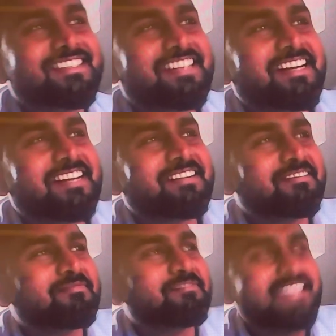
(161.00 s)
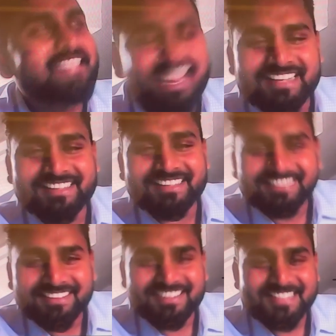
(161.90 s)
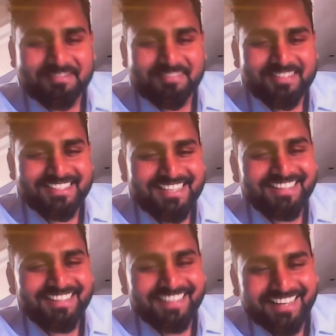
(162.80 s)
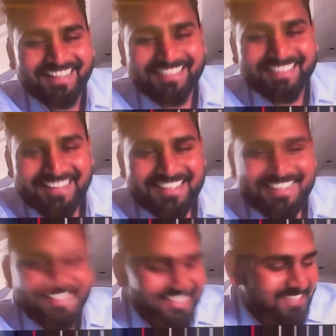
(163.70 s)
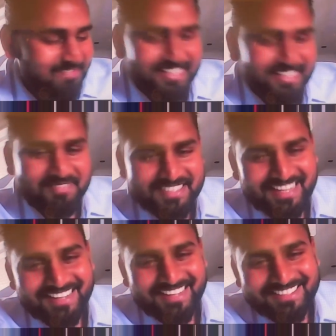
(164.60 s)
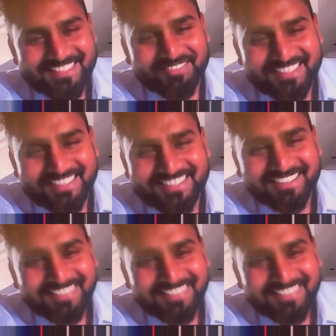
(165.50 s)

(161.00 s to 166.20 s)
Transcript: chicken biryani recipes, chicken butter masala recipes.